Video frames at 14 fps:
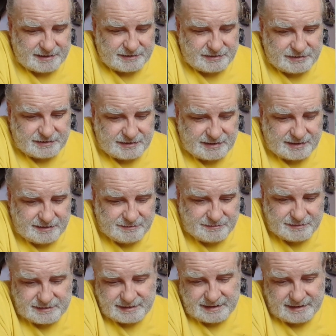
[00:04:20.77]
She
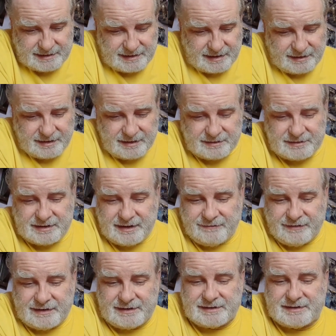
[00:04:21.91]
was in a lot of
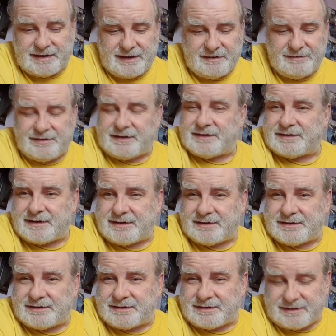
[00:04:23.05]
TV series
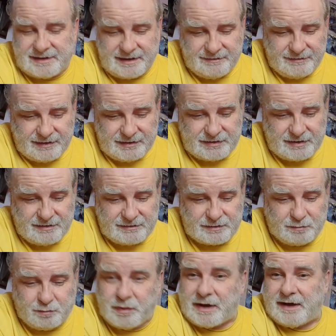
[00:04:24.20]
and TV shows,
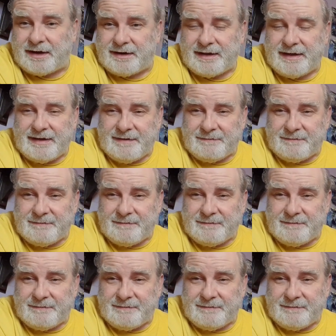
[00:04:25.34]
but